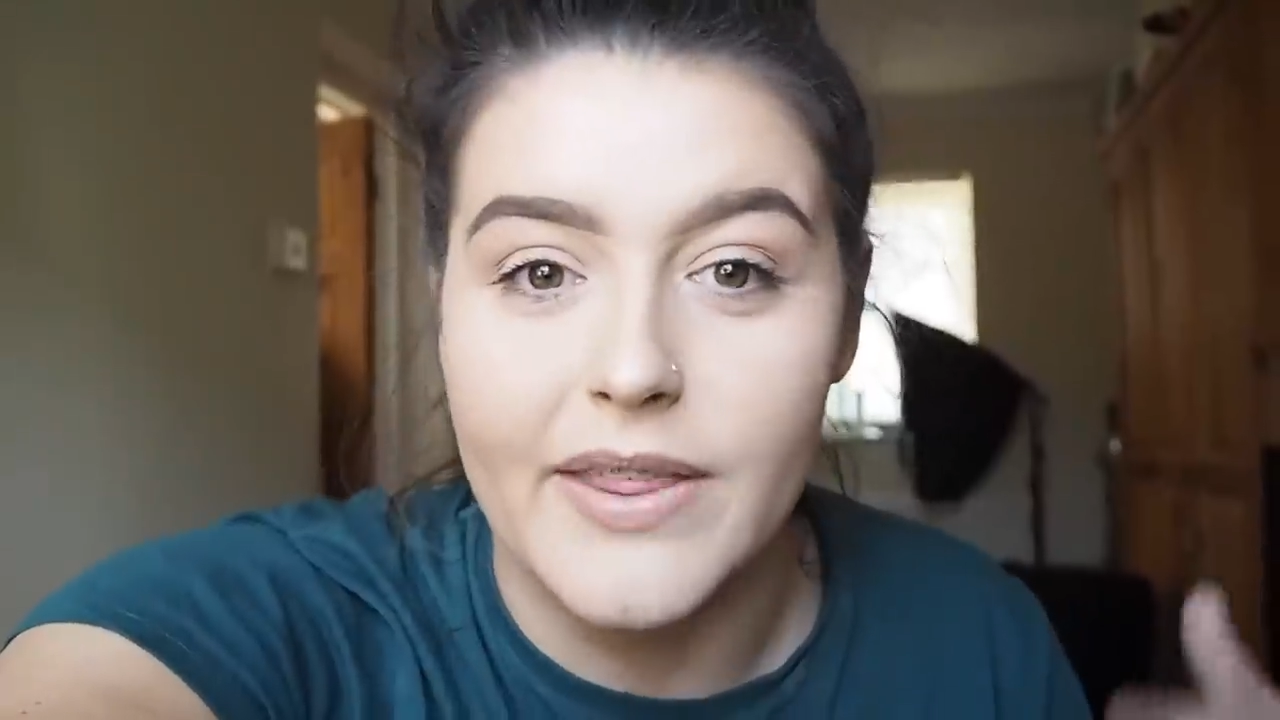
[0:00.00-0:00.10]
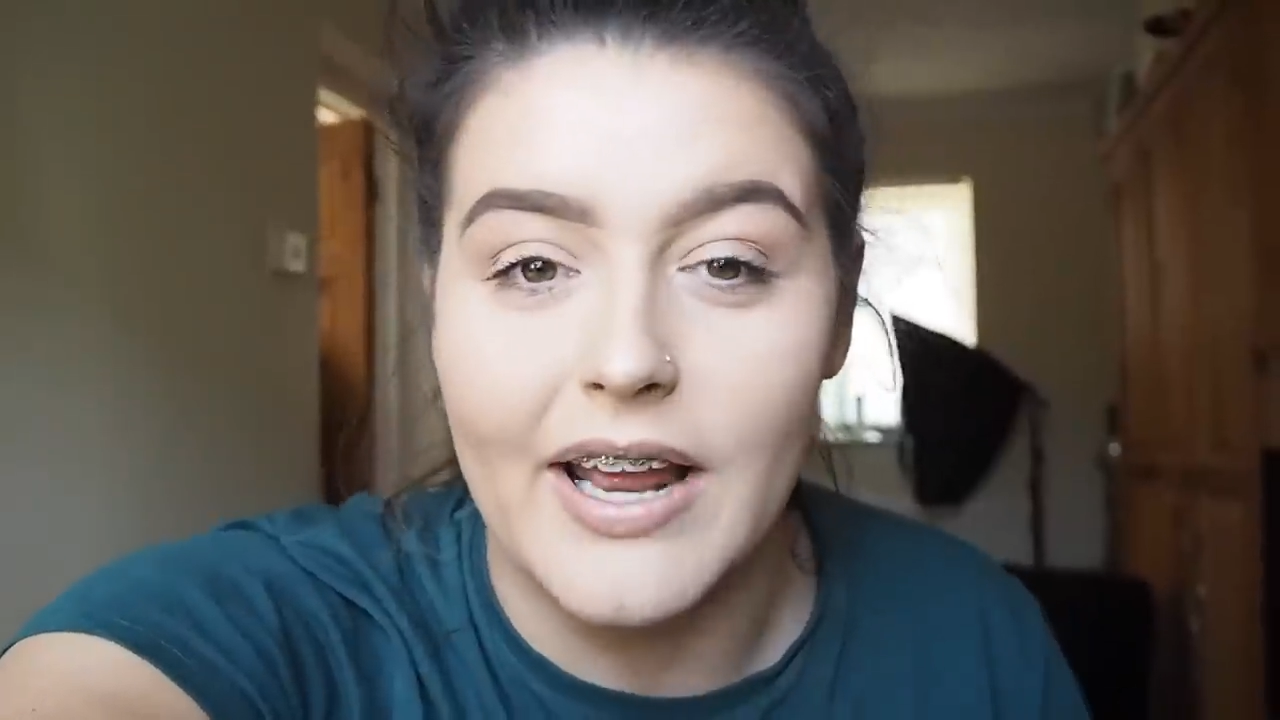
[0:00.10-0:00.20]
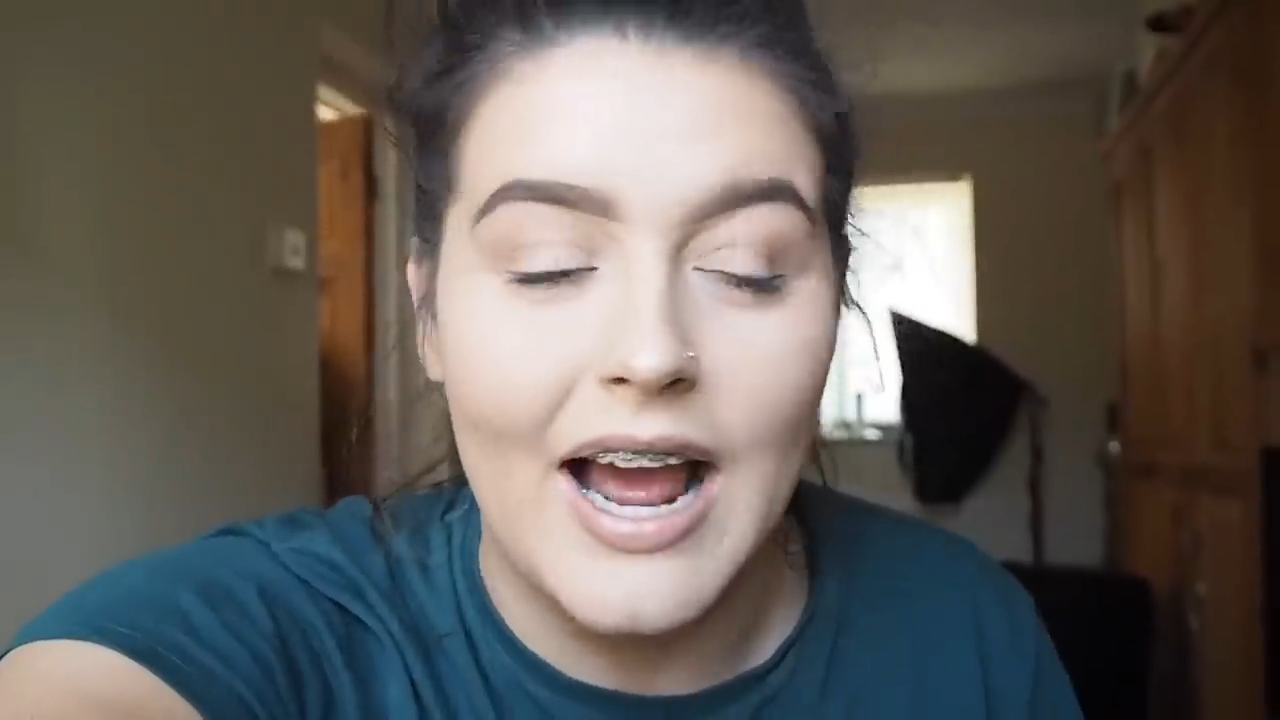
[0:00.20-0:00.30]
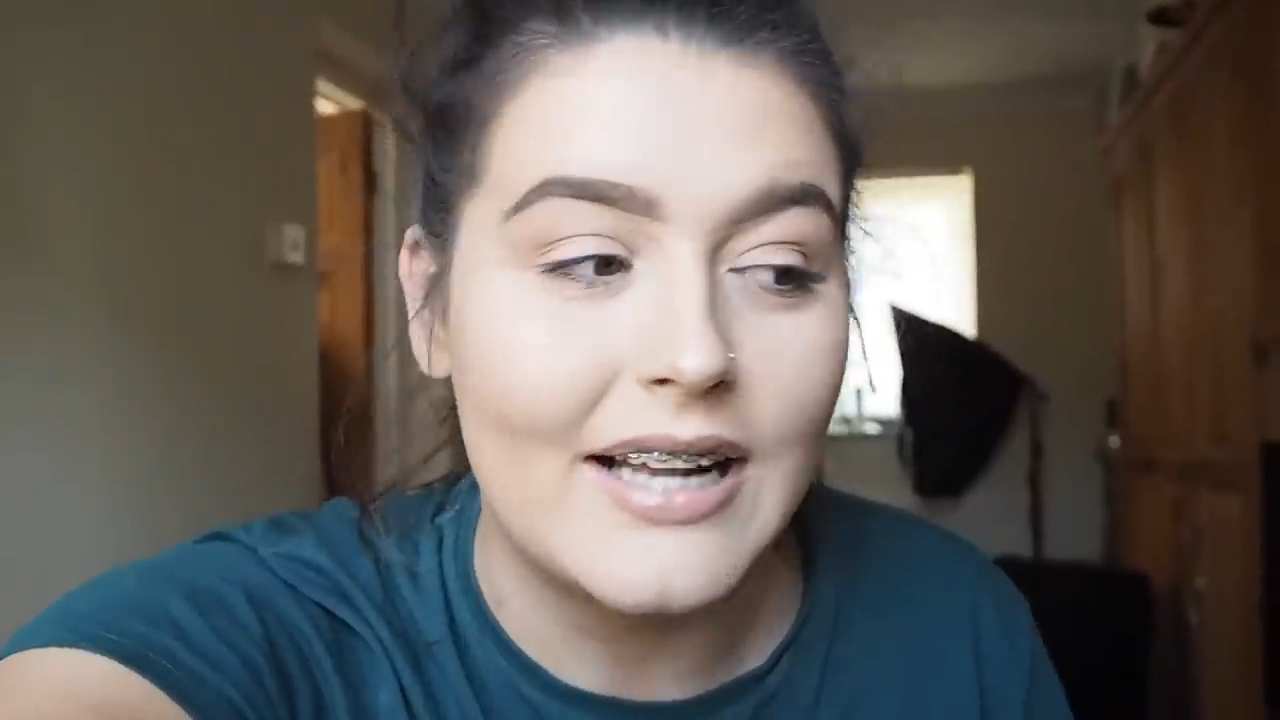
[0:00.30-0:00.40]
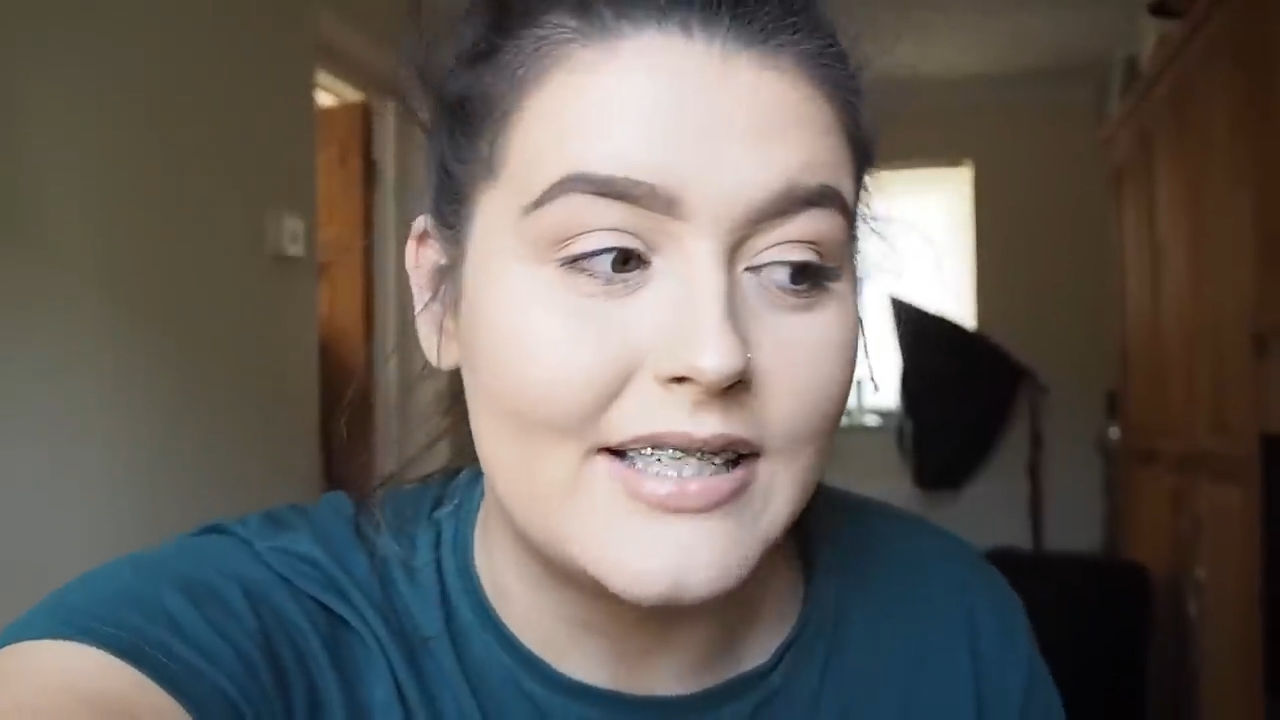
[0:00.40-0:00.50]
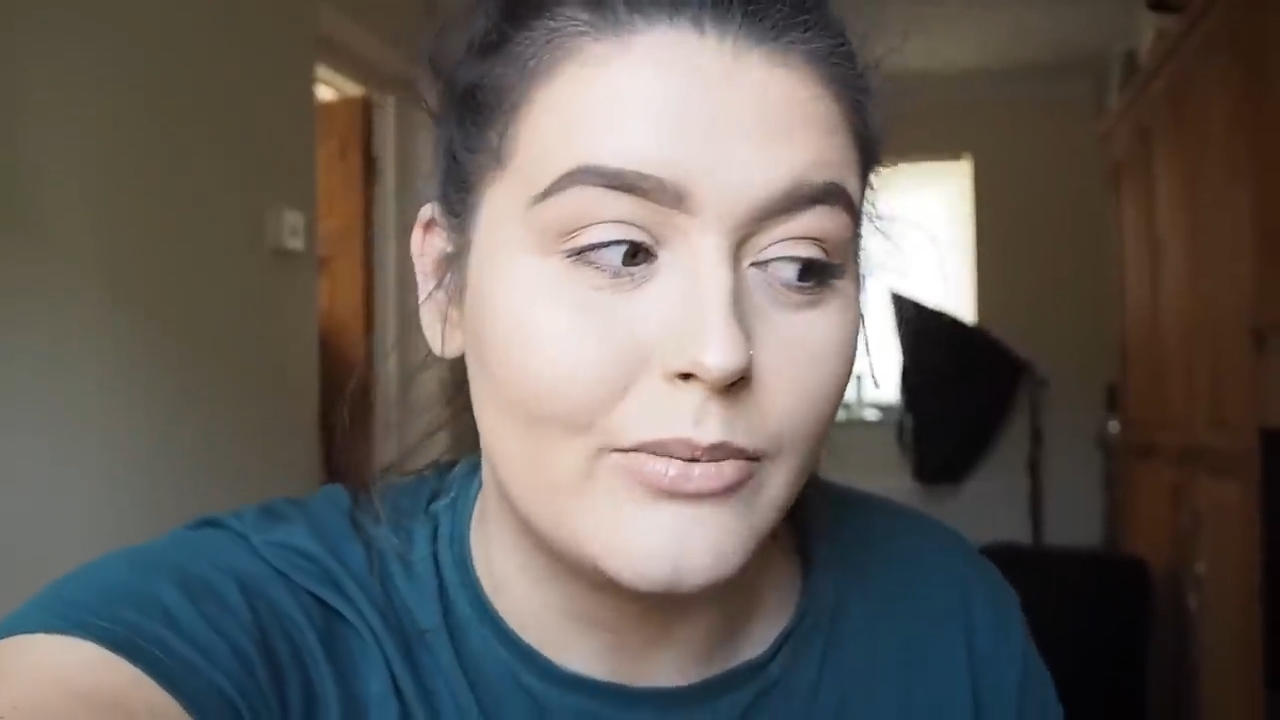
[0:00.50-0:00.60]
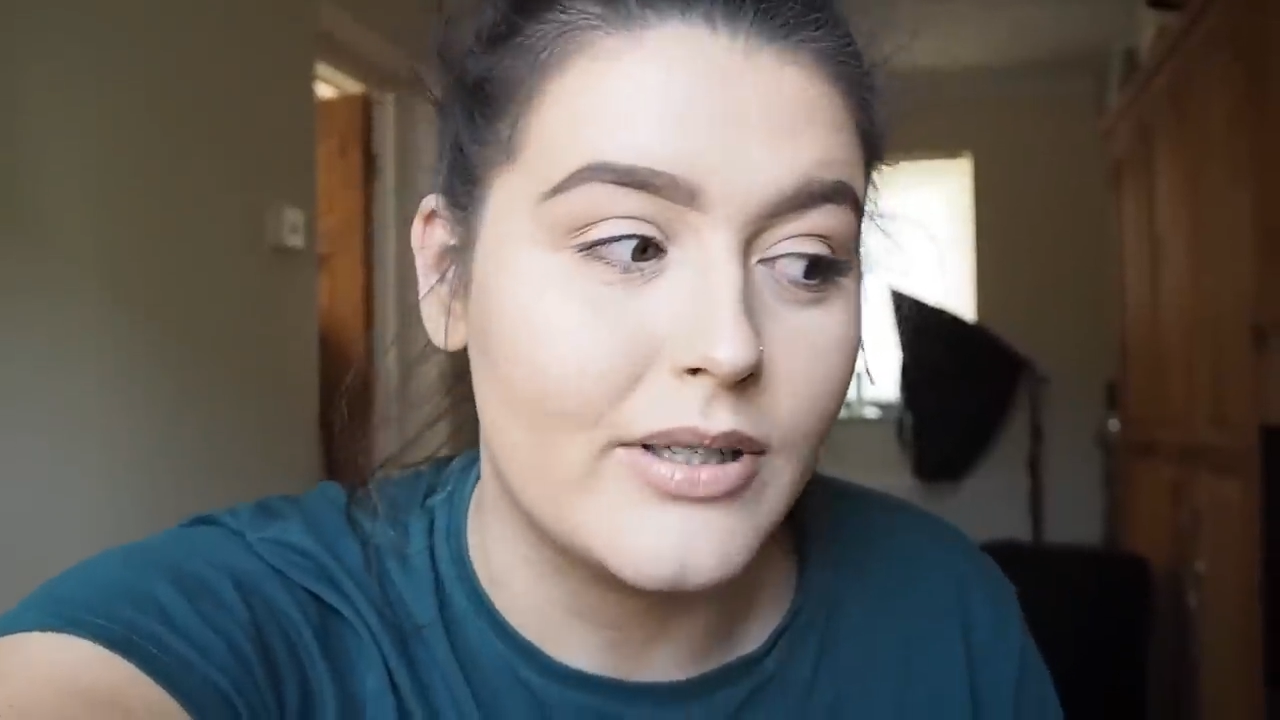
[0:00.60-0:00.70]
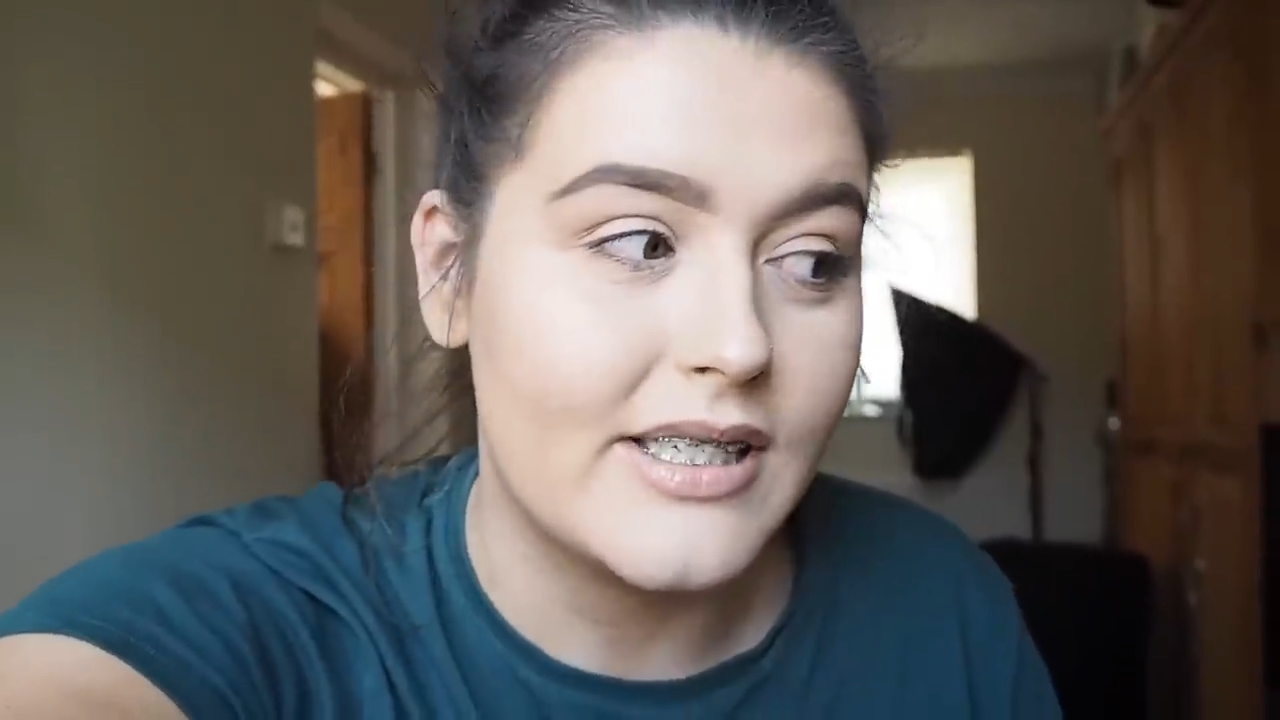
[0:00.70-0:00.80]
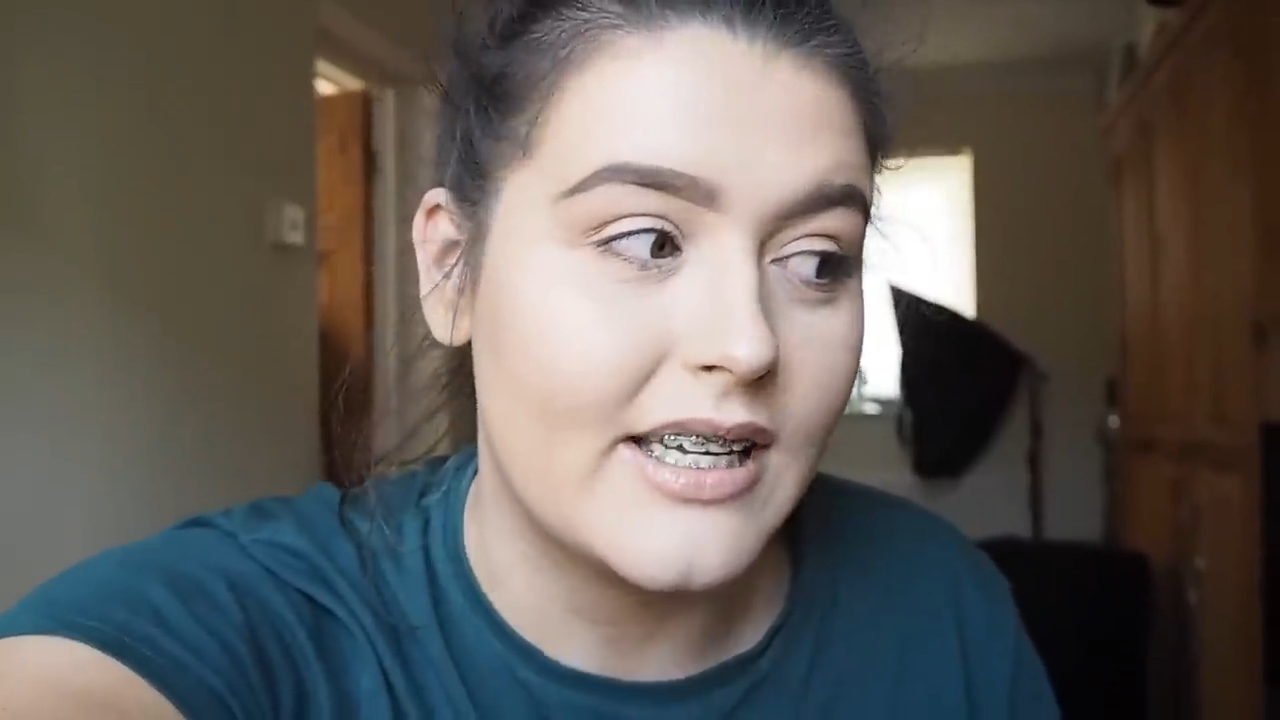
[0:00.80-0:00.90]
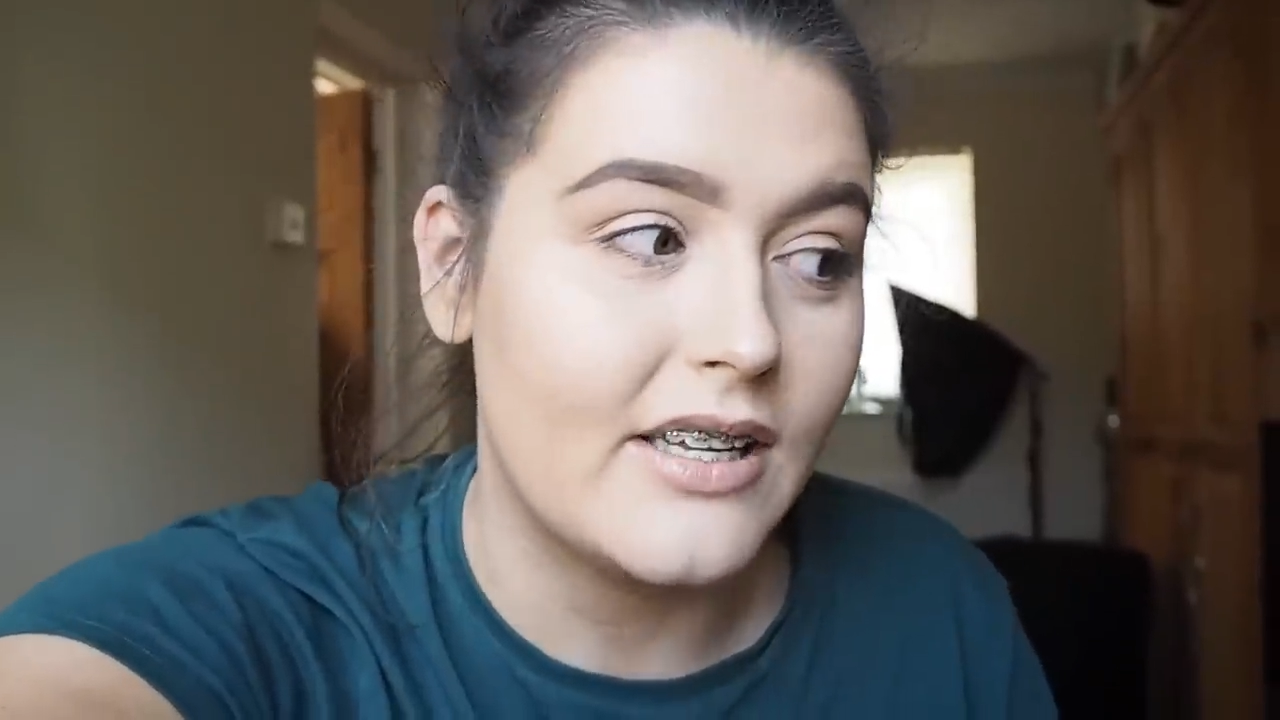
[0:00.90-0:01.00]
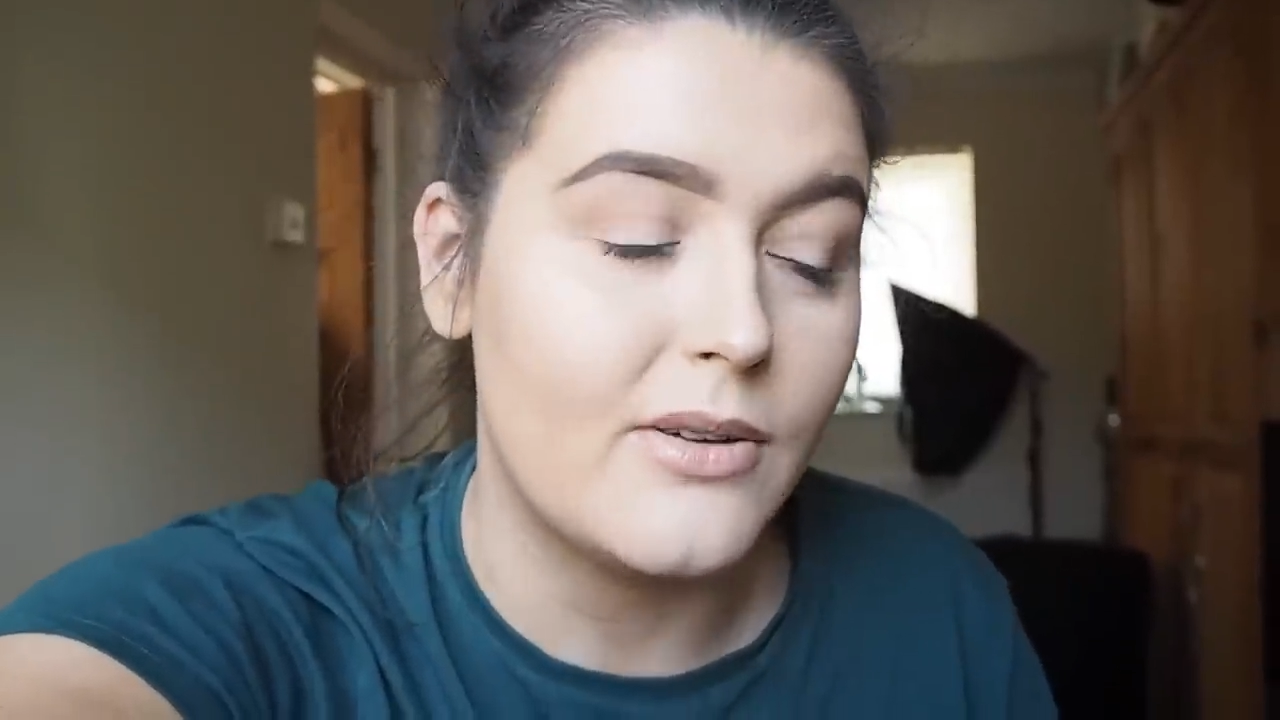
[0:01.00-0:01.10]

I think Hattie wants to